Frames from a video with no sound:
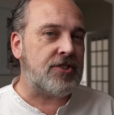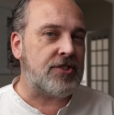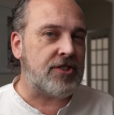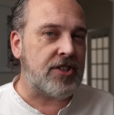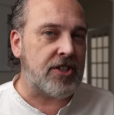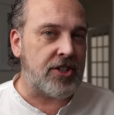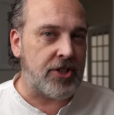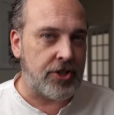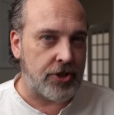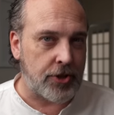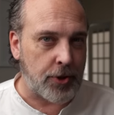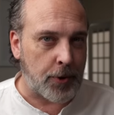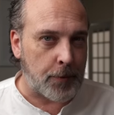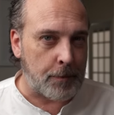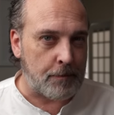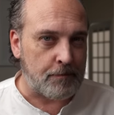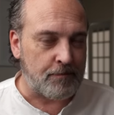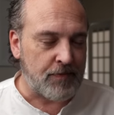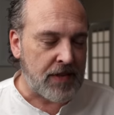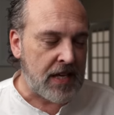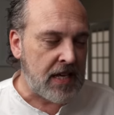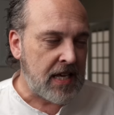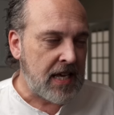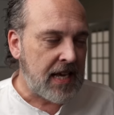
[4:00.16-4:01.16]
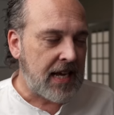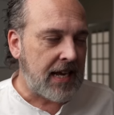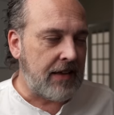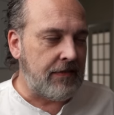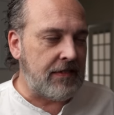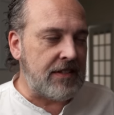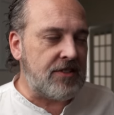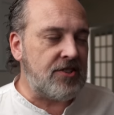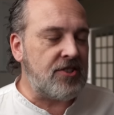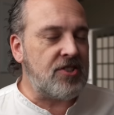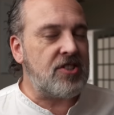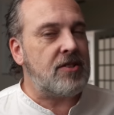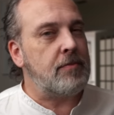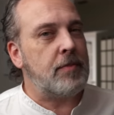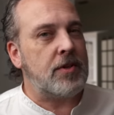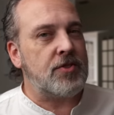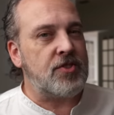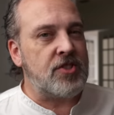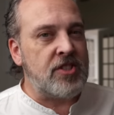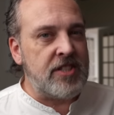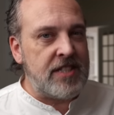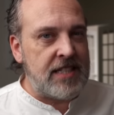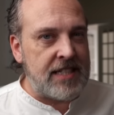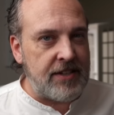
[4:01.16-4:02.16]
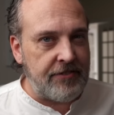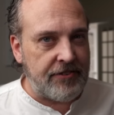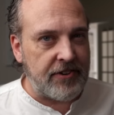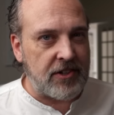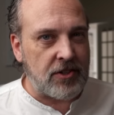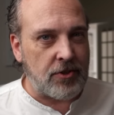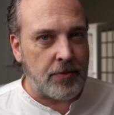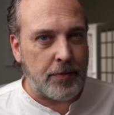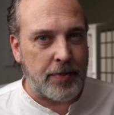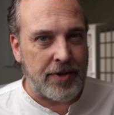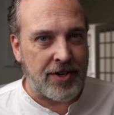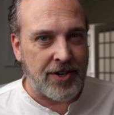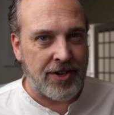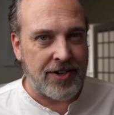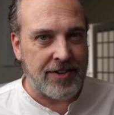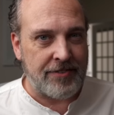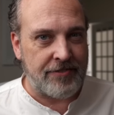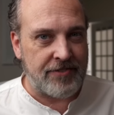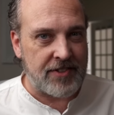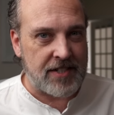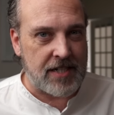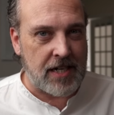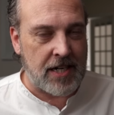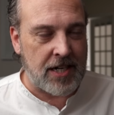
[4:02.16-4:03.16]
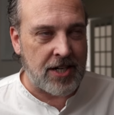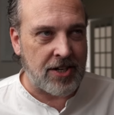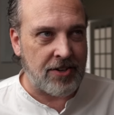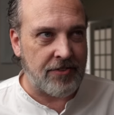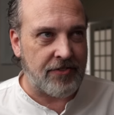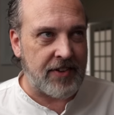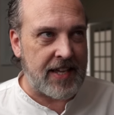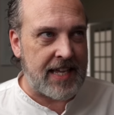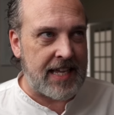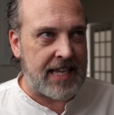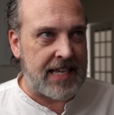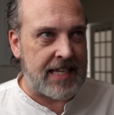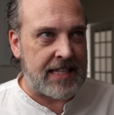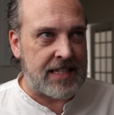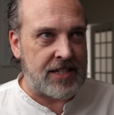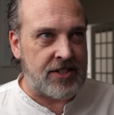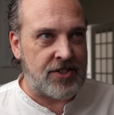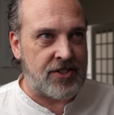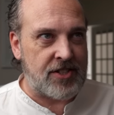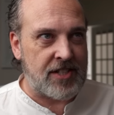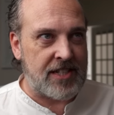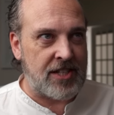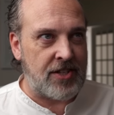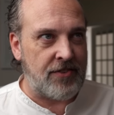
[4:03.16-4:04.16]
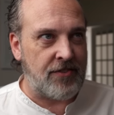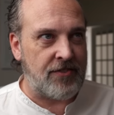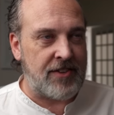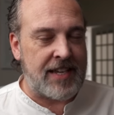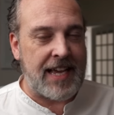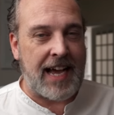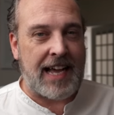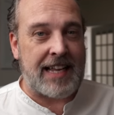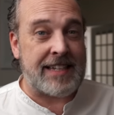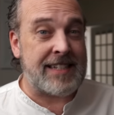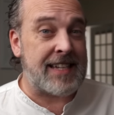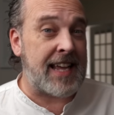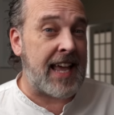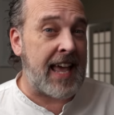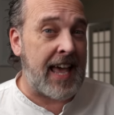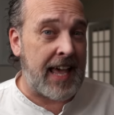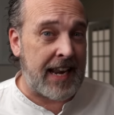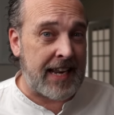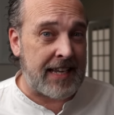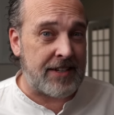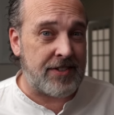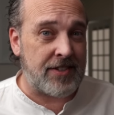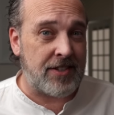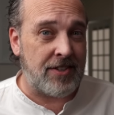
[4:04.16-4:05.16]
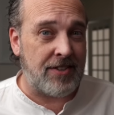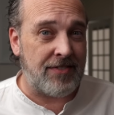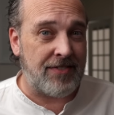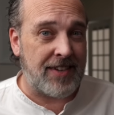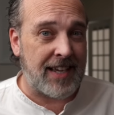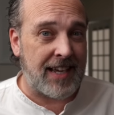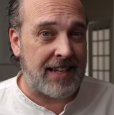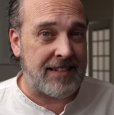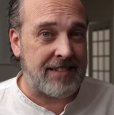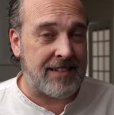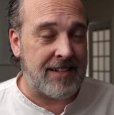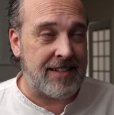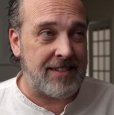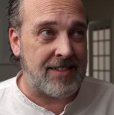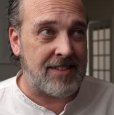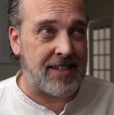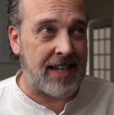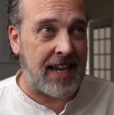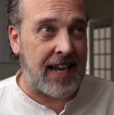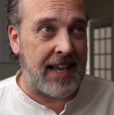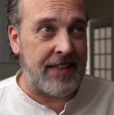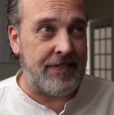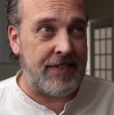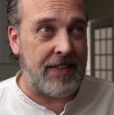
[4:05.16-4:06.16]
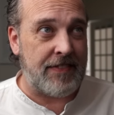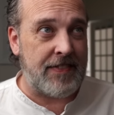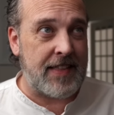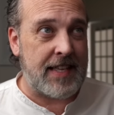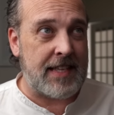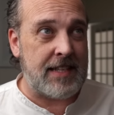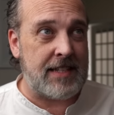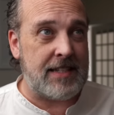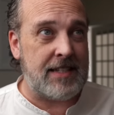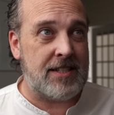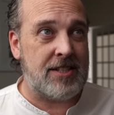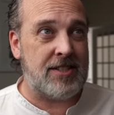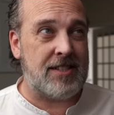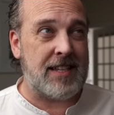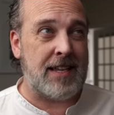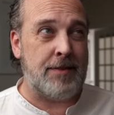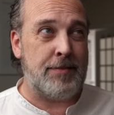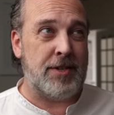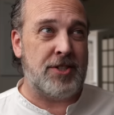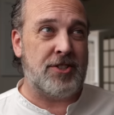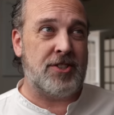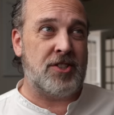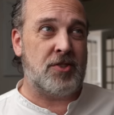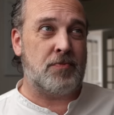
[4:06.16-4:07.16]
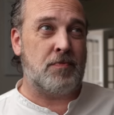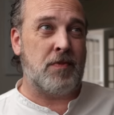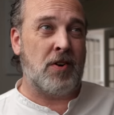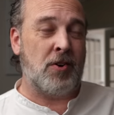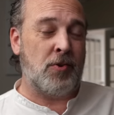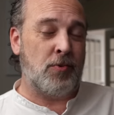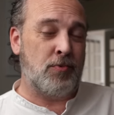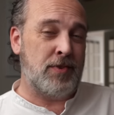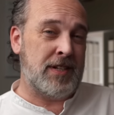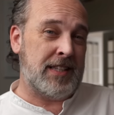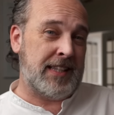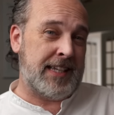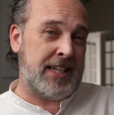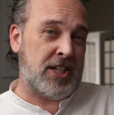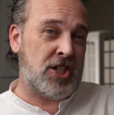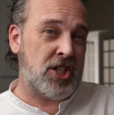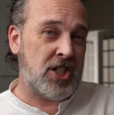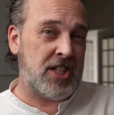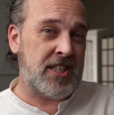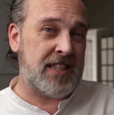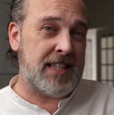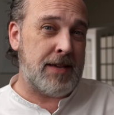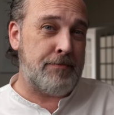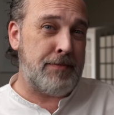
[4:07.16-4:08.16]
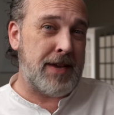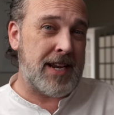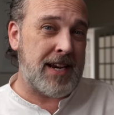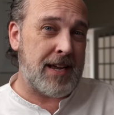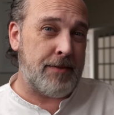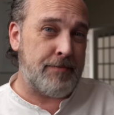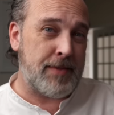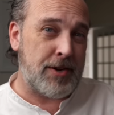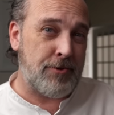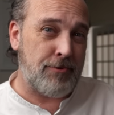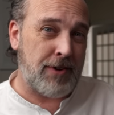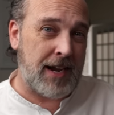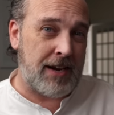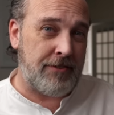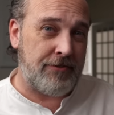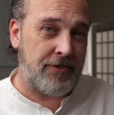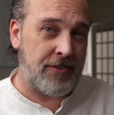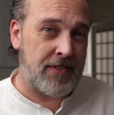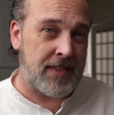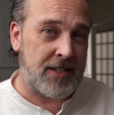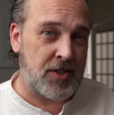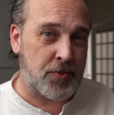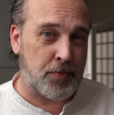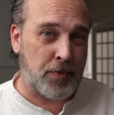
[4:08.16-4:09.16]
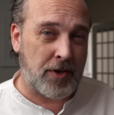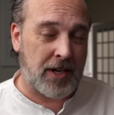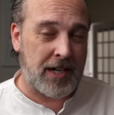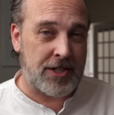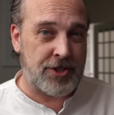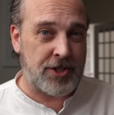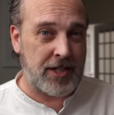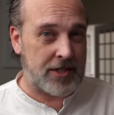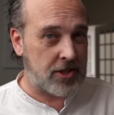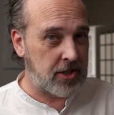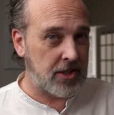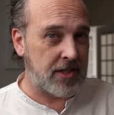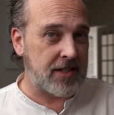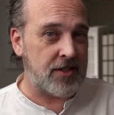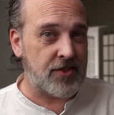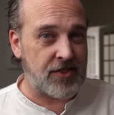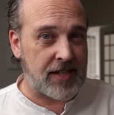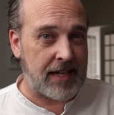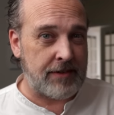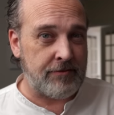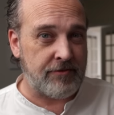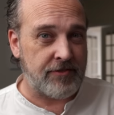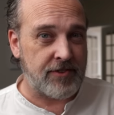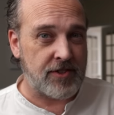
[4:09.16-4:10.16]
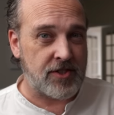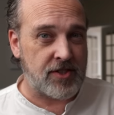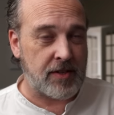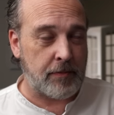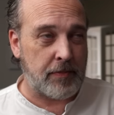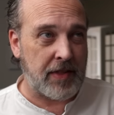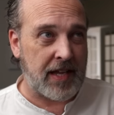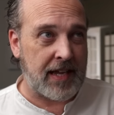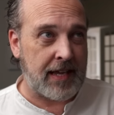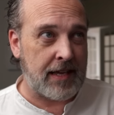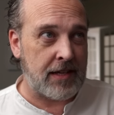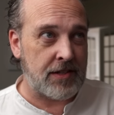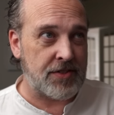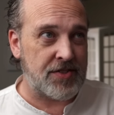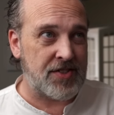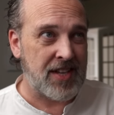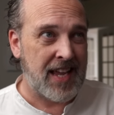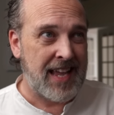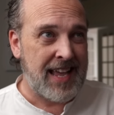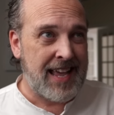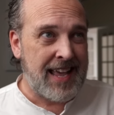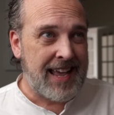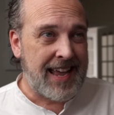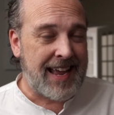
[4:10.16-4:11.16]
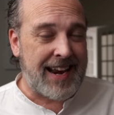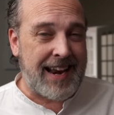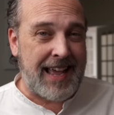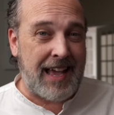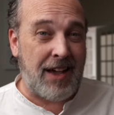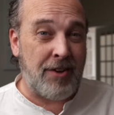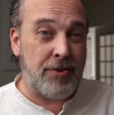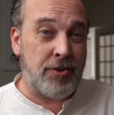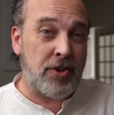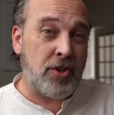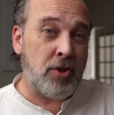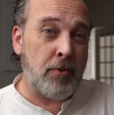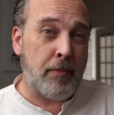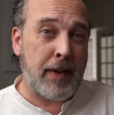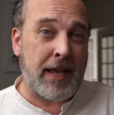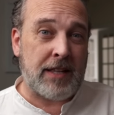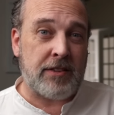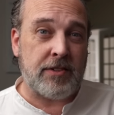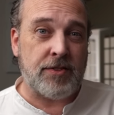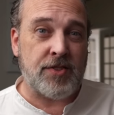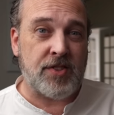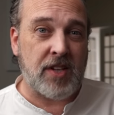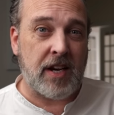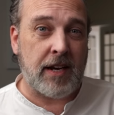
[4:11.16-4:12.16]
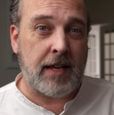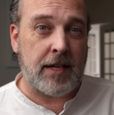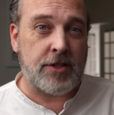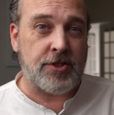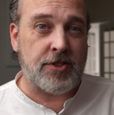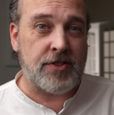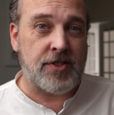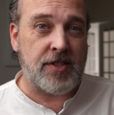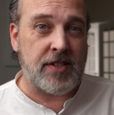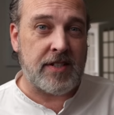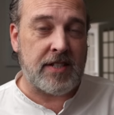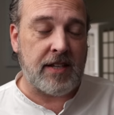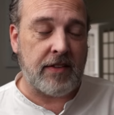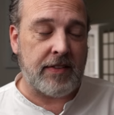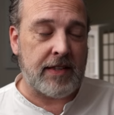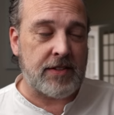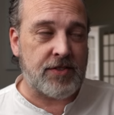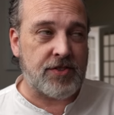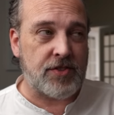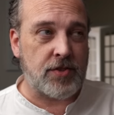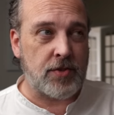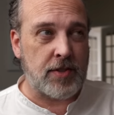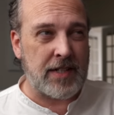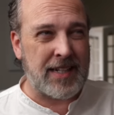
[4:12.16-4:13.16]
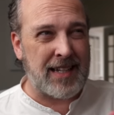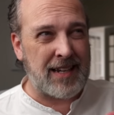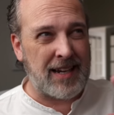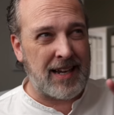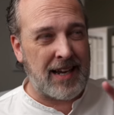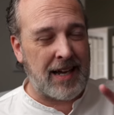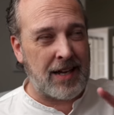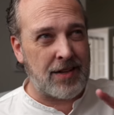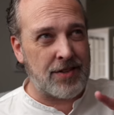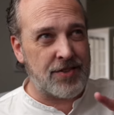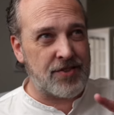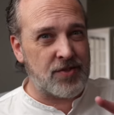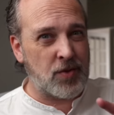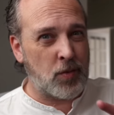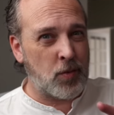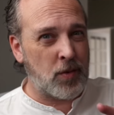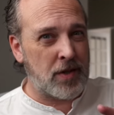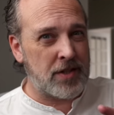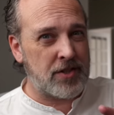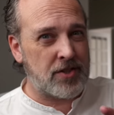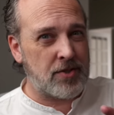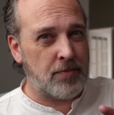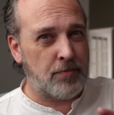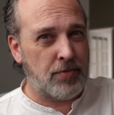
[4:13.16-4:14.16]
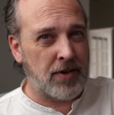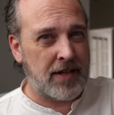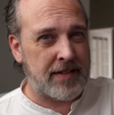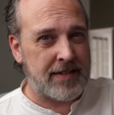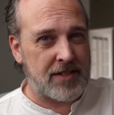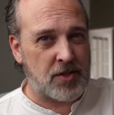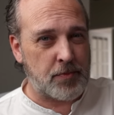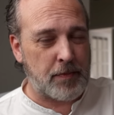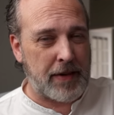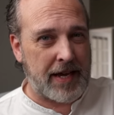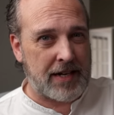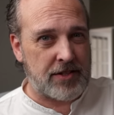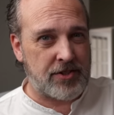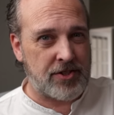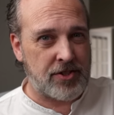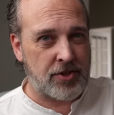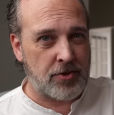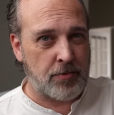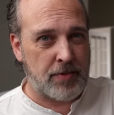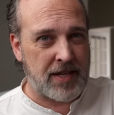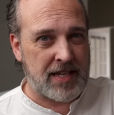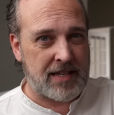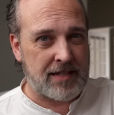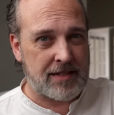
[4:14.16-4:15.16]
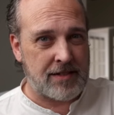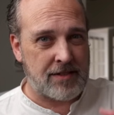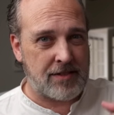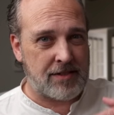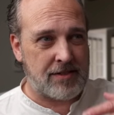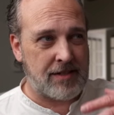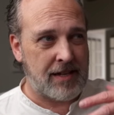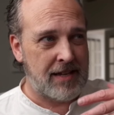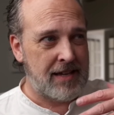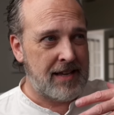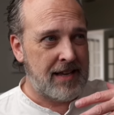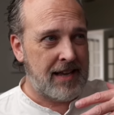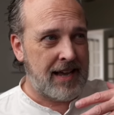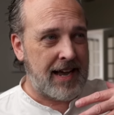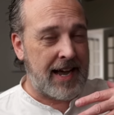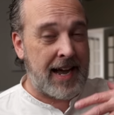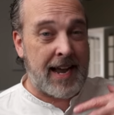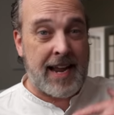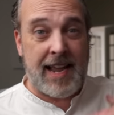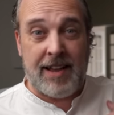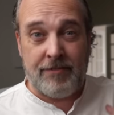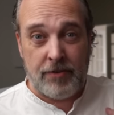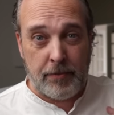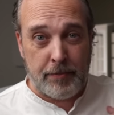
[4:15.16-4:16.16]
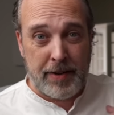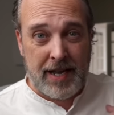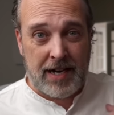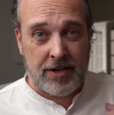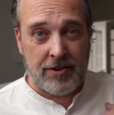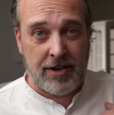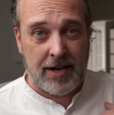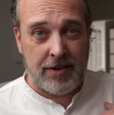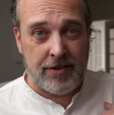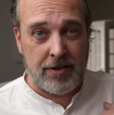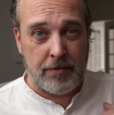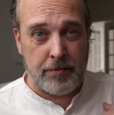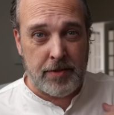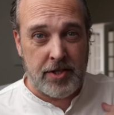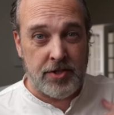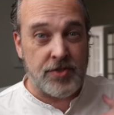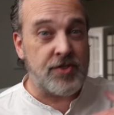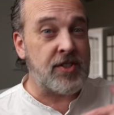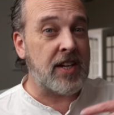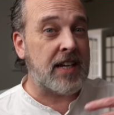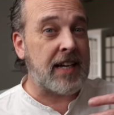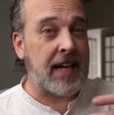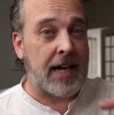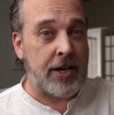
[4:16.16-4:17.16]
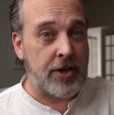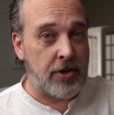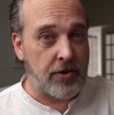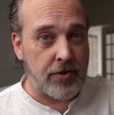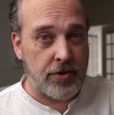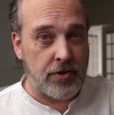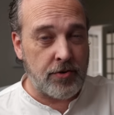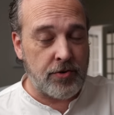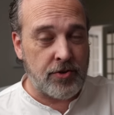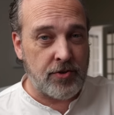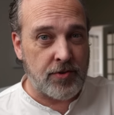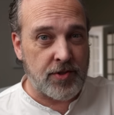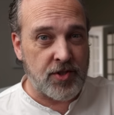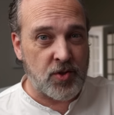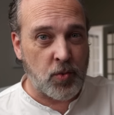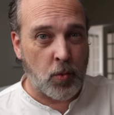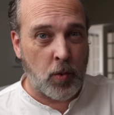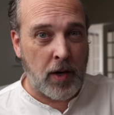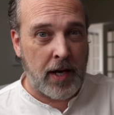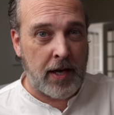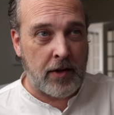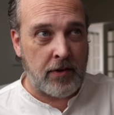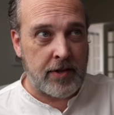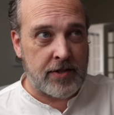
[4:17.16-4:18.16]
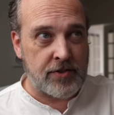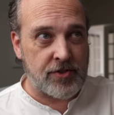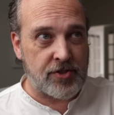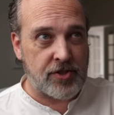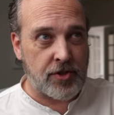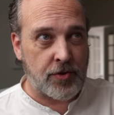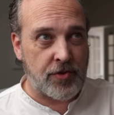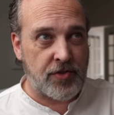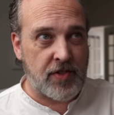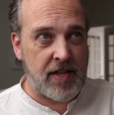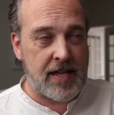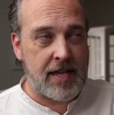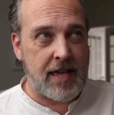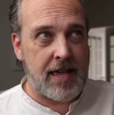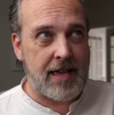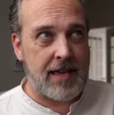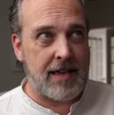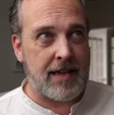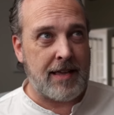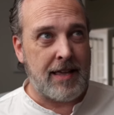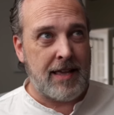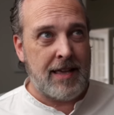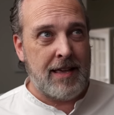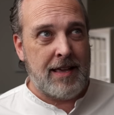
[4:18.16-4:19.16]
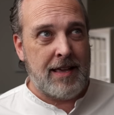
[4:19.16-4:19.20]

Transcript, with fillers: to you, and this is the most difficult part of photography, is you've got to edit. You've got to decide that these images are really good. They may not be right for this project. You're going to save them for something else. And how do you make those connections and tell that story? And I also want to bring this back too, because I have a background in music music. I know you do as well. And so thinking